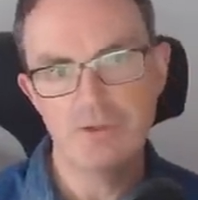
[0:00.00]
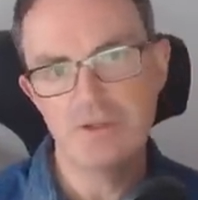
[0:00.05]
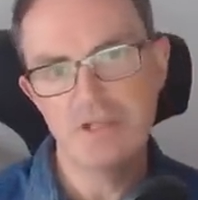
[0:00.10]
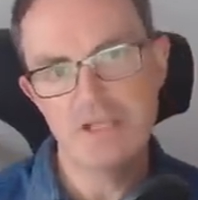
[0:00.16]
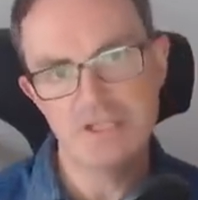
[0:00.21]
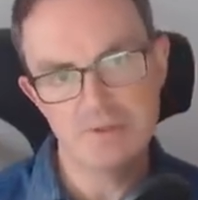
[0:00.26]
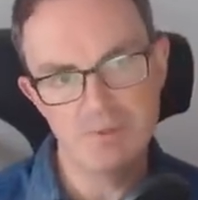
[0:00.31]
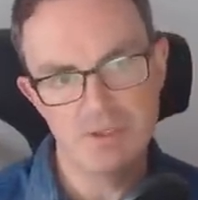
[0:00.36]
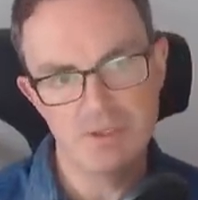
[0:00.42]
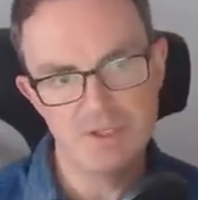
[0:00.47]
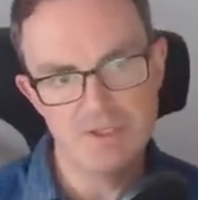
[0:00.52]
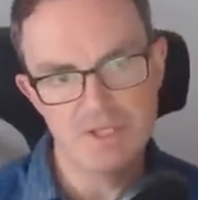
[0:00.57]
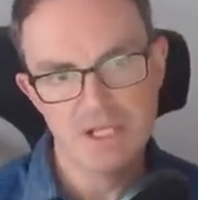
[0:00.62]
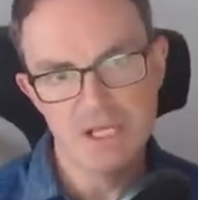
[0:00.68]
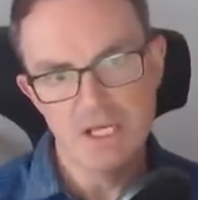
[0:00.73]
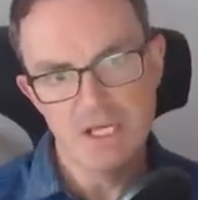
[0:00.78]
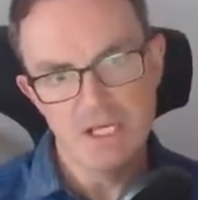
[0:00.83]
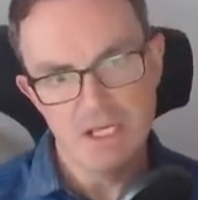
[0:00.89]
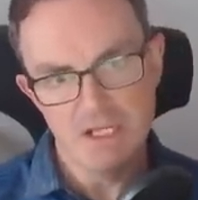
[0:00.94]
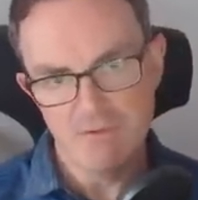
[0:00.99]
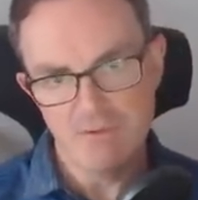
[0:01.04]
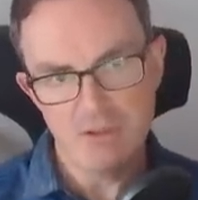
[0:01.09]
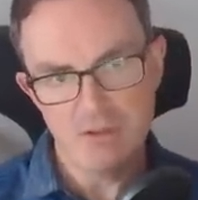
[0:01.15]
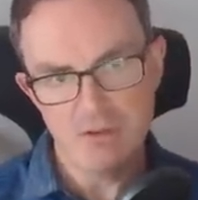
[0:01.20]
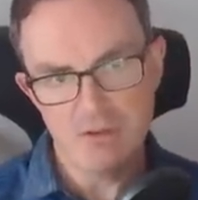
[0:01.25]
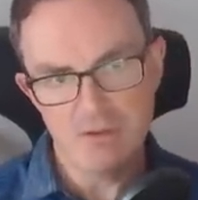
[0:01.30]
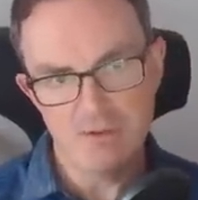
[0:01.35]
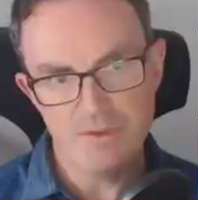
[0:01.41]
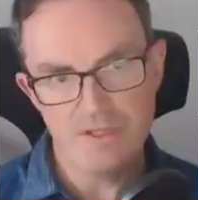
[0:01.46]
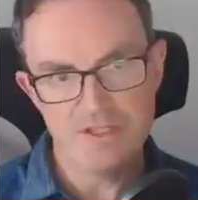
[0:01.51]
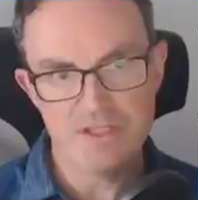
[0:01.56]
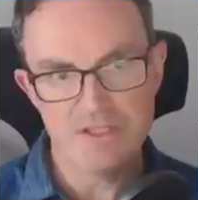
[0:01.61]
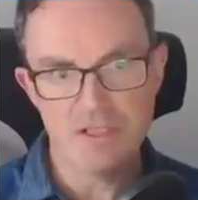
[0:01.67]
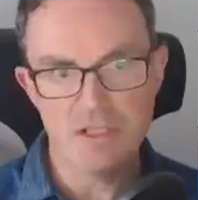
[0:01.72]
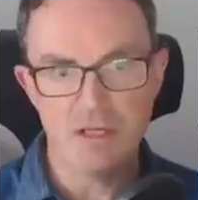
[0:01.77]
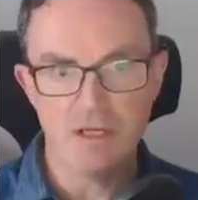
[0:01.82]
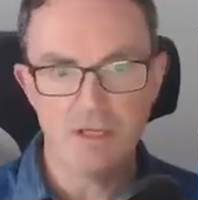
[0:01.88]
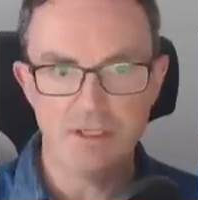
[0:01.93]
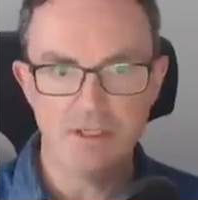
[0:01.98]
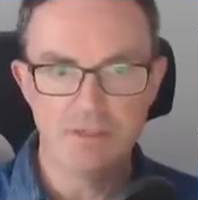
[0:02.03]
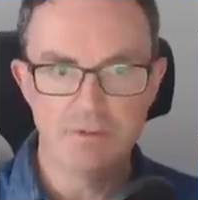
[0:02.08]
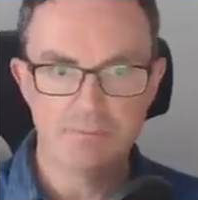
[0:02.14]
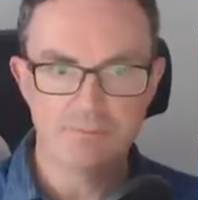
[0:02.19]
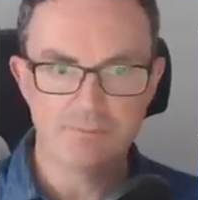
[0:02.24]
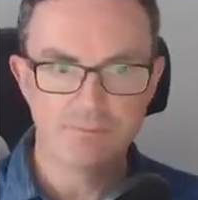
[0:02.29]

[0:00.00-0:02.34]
and that's because if you look at this line,